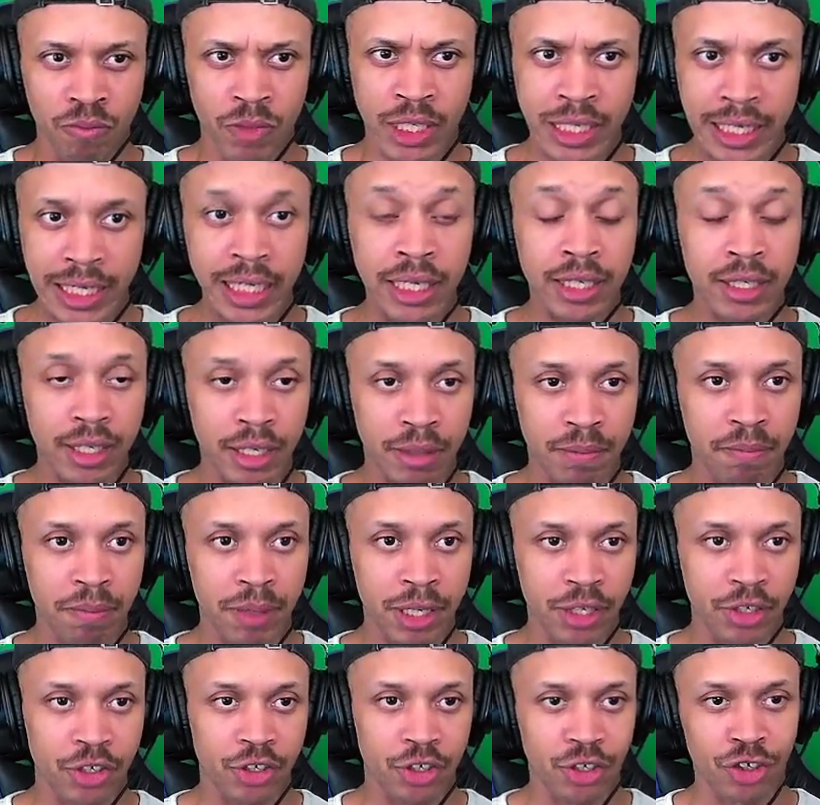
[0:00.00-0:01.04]
decent
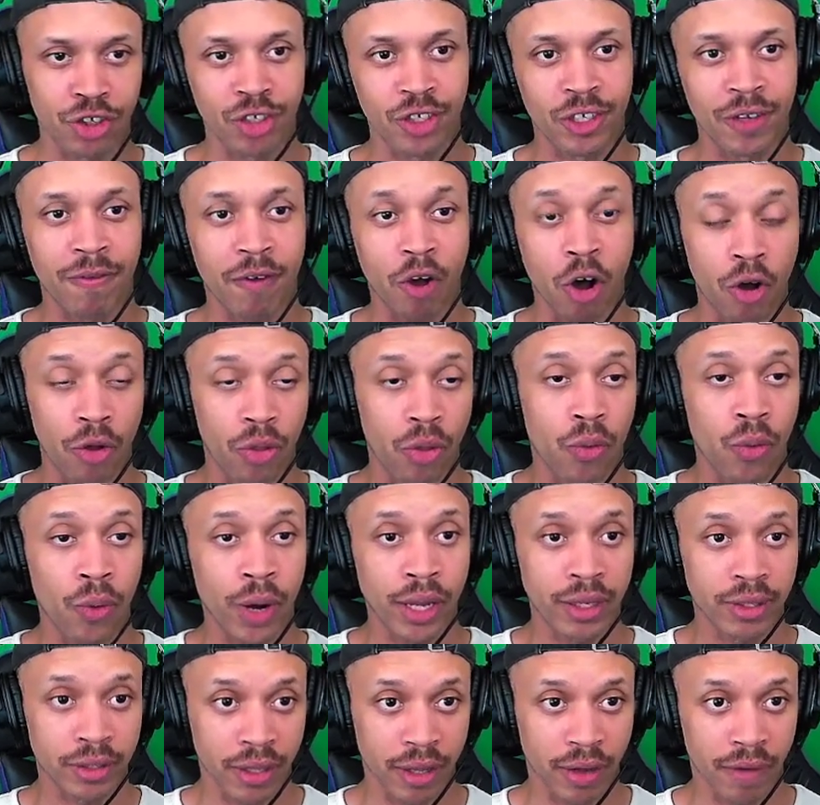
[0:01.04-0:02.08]
pictures of all the
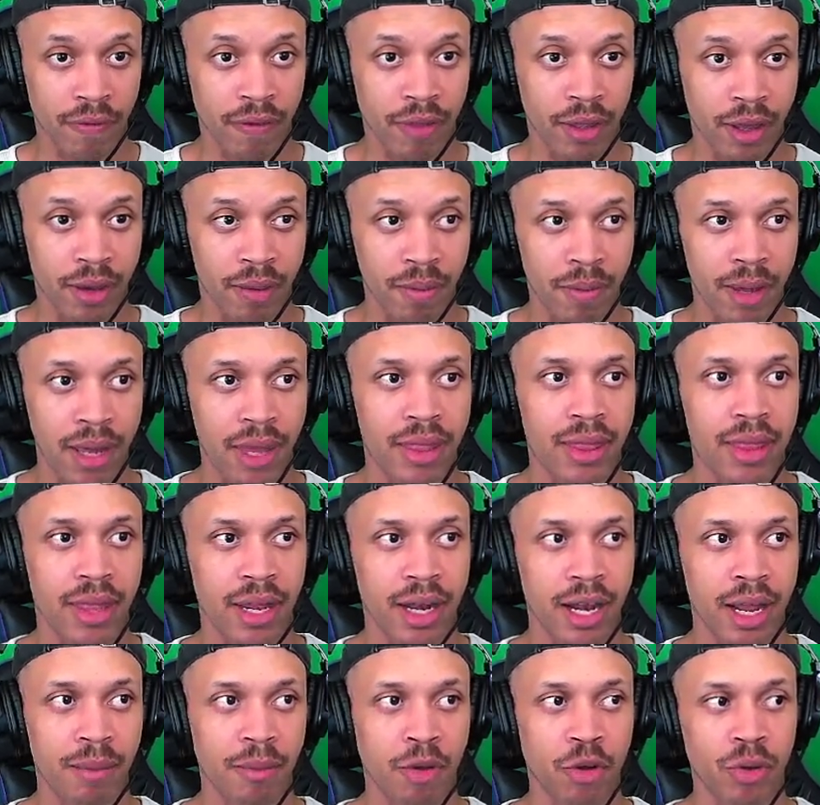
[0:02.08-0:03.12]
rest of them, and then
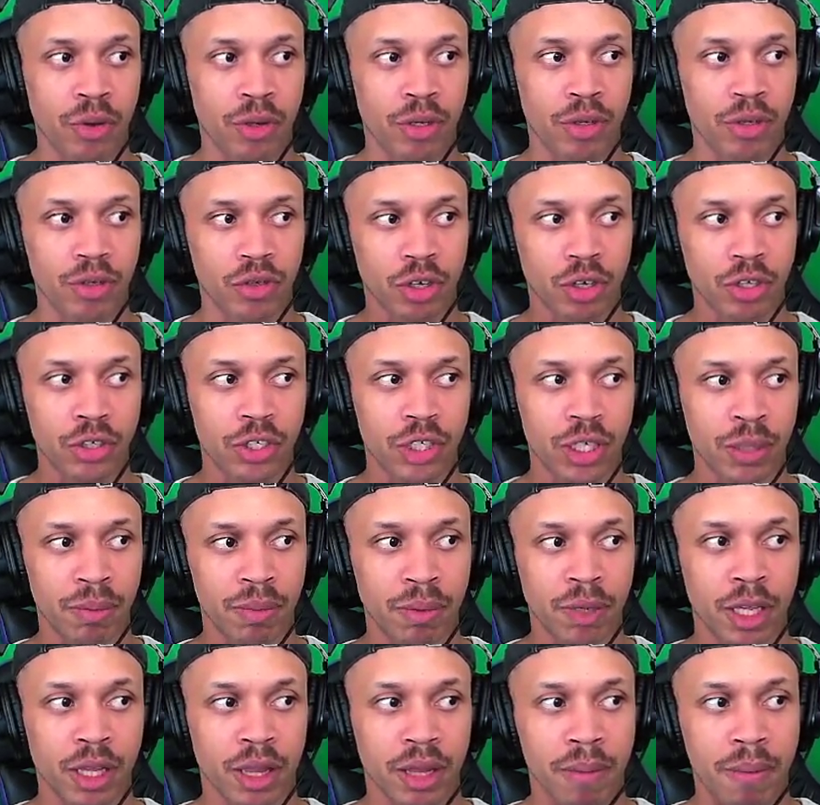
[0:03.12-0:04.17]
I'm going to start
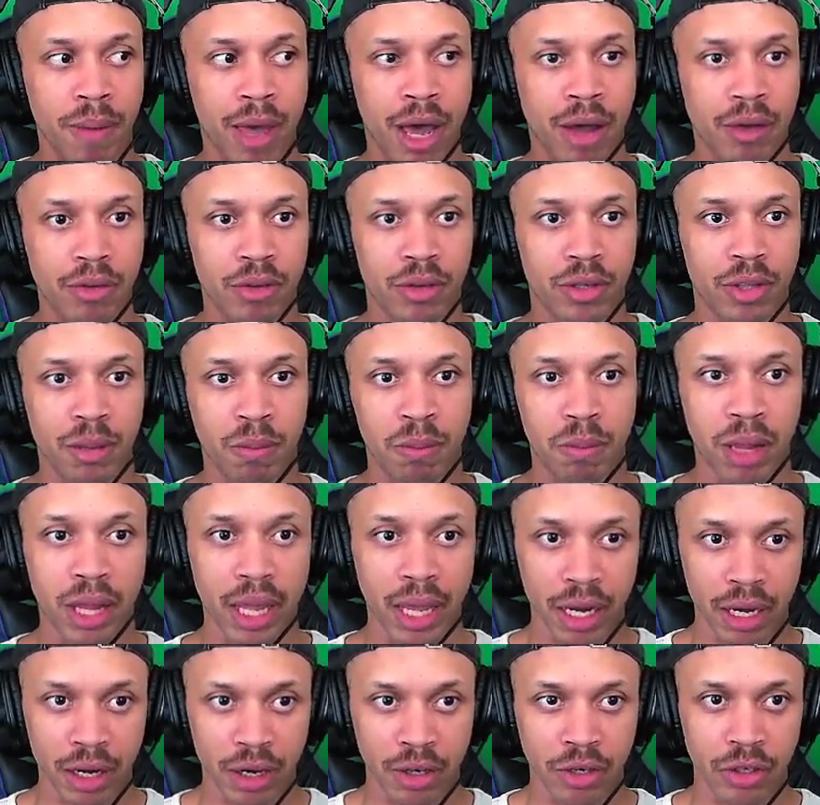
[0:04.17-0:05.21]
shipping them out to the
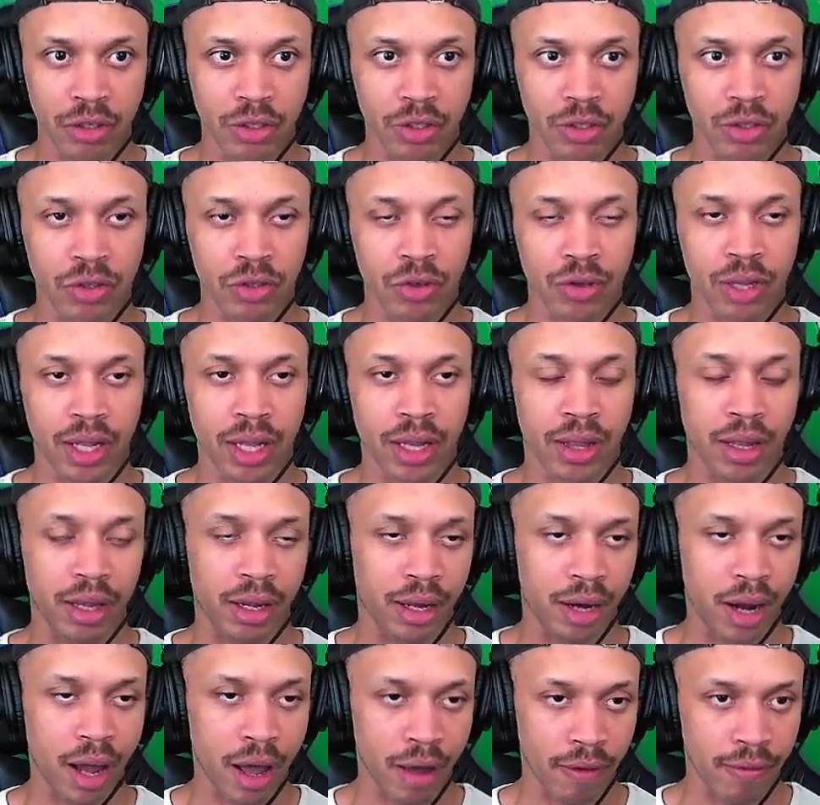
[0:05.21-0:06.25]
players so that they
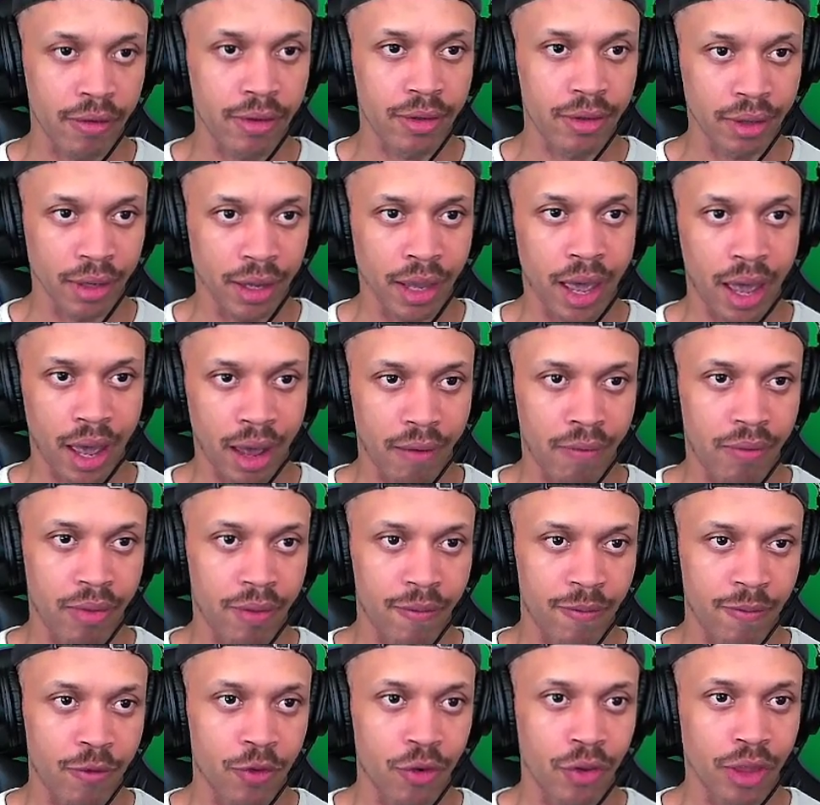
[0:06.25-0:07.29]
can obviously have them
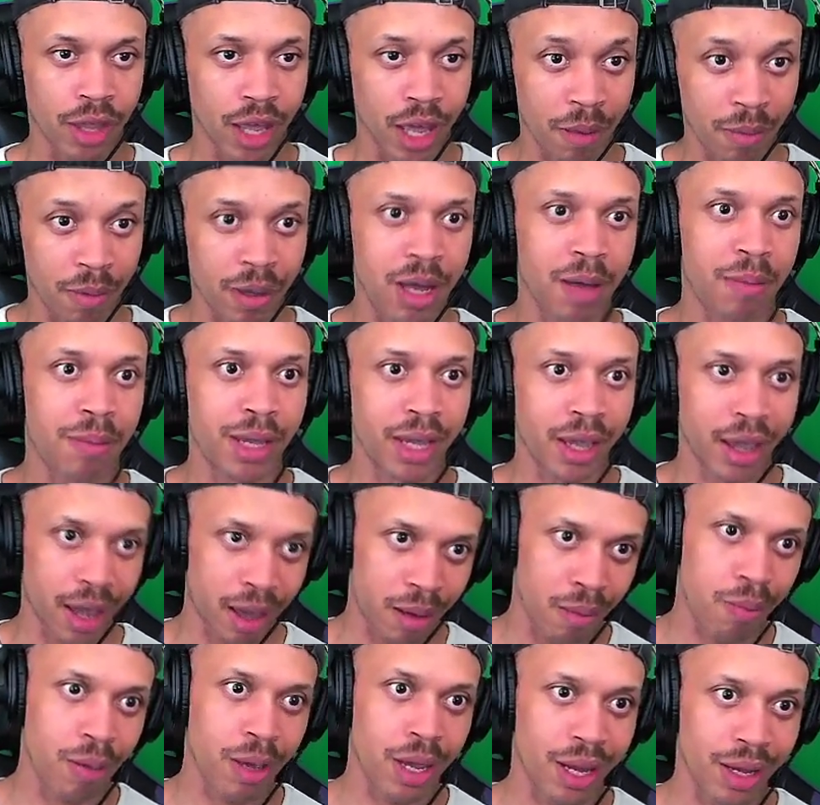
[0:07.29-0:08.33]
for the upcoming
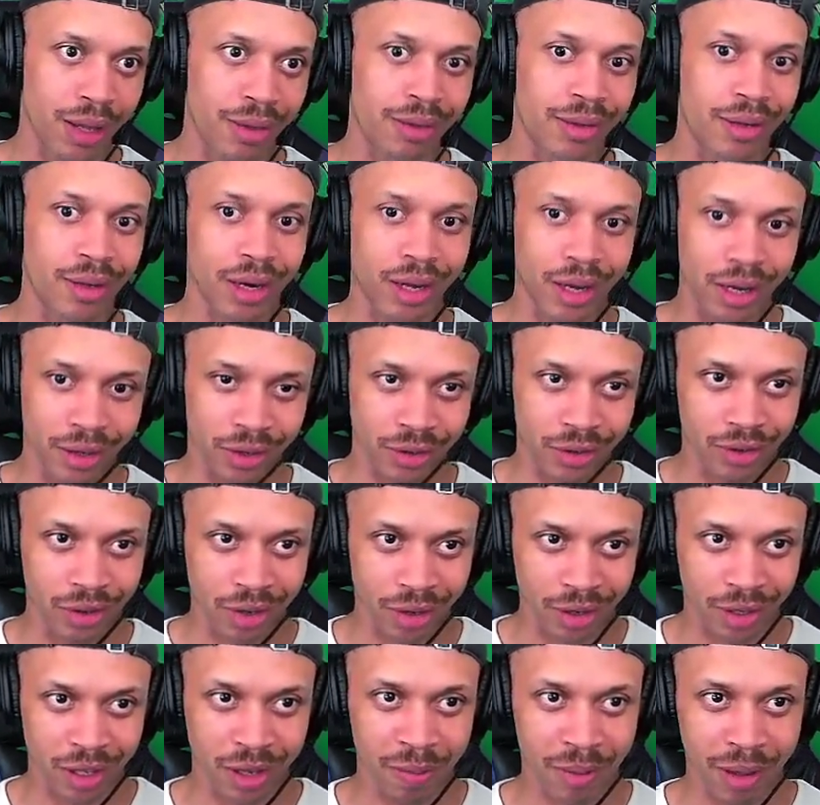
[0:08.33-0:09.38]
campaigns that I just
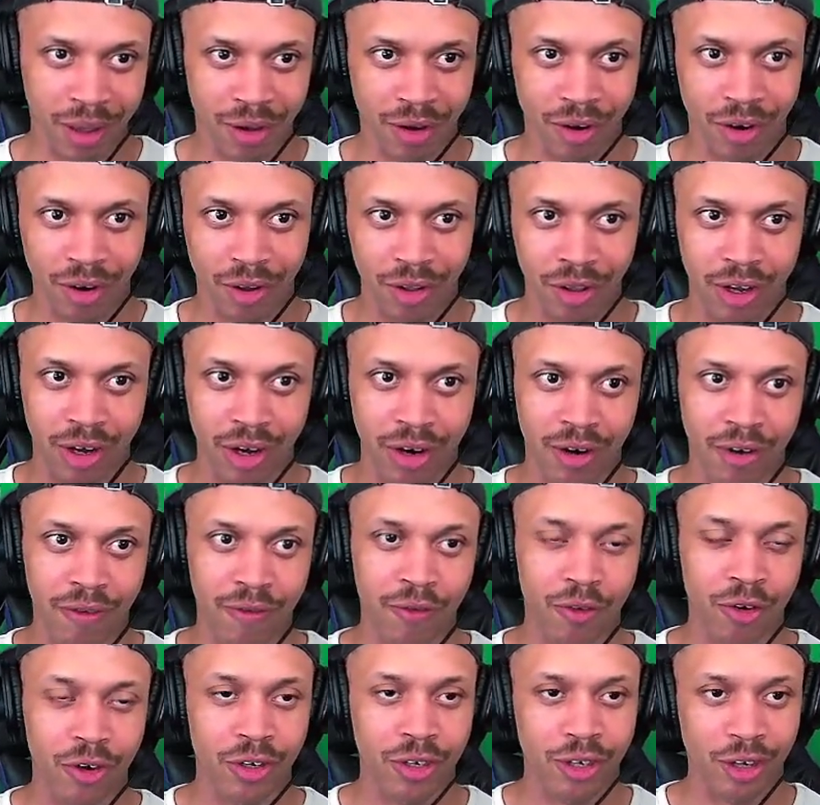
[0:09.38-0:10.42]
talked about earlier
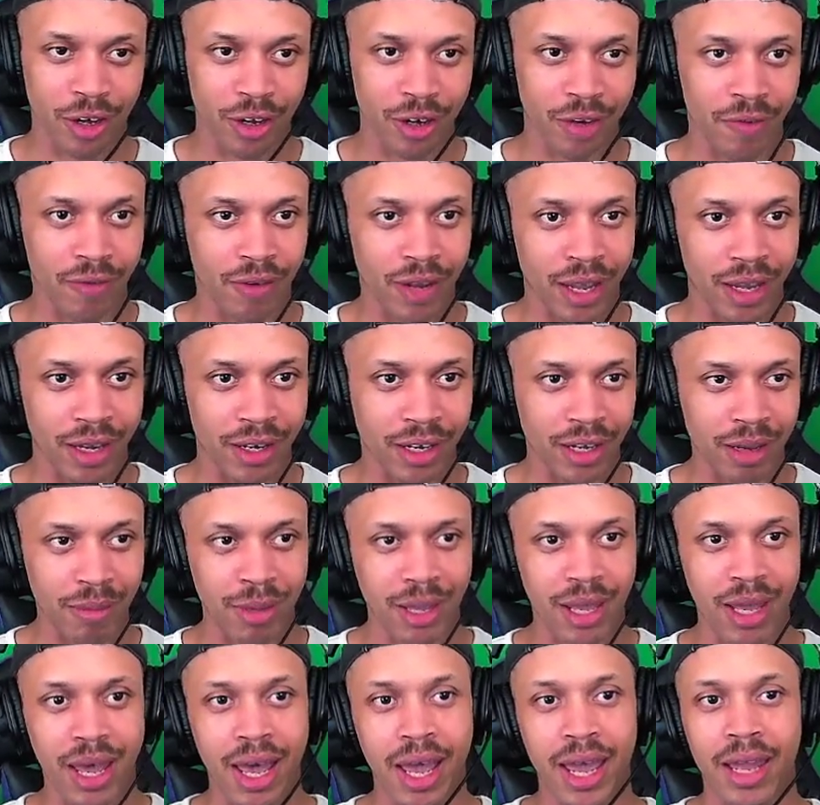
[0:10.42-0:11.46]
for Dawn of
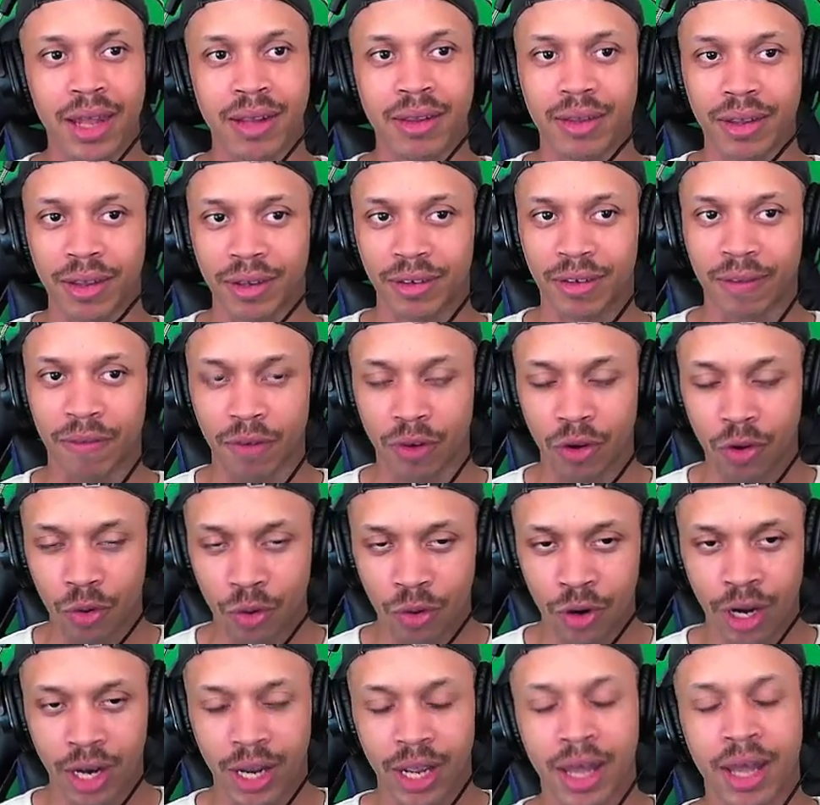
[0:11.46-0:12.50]
Diademia and Dusk of
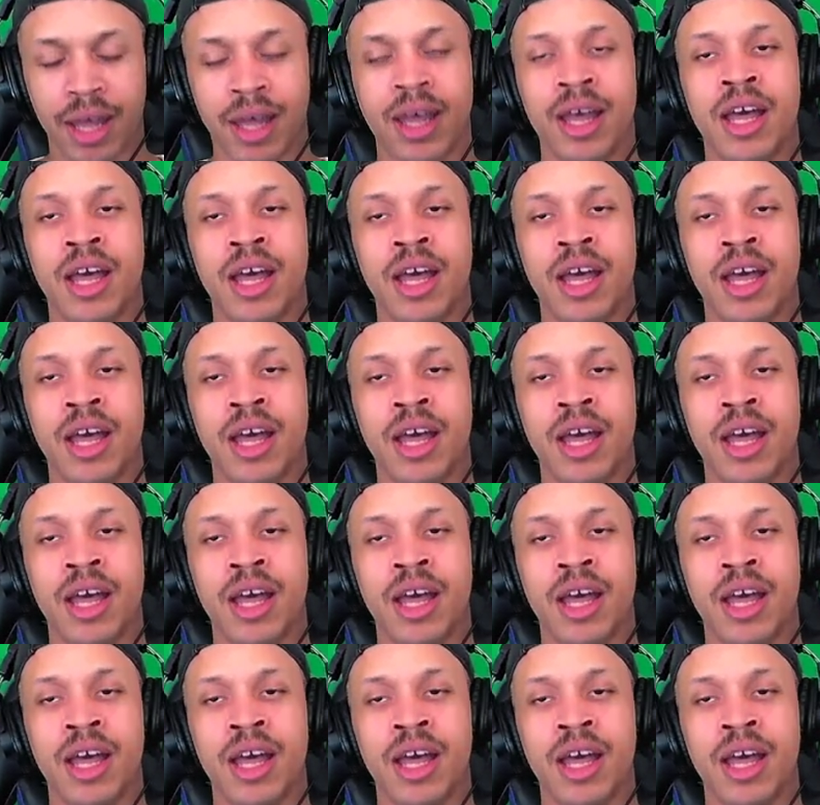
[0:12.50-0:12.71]
Accordia,